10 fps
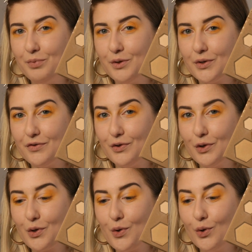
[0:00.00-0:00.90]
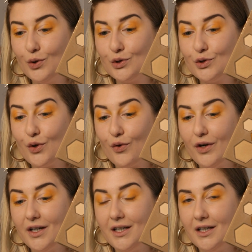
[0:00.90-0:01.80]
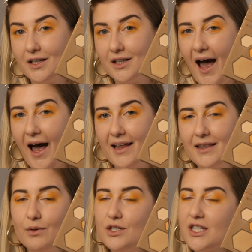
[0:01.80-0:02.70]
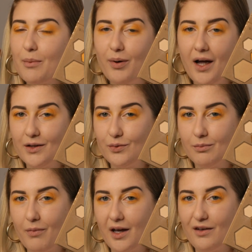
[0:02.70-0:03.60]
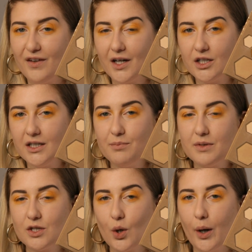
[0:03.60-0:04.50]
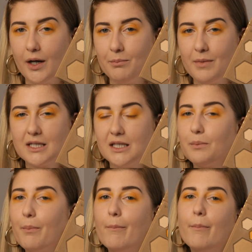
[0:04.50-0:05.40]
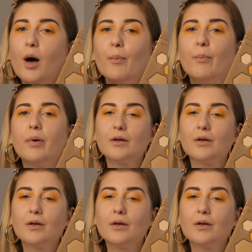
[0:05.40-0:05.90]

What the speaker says: beautiful gold over here and I will just apply it with my fingertips so it makes it pop.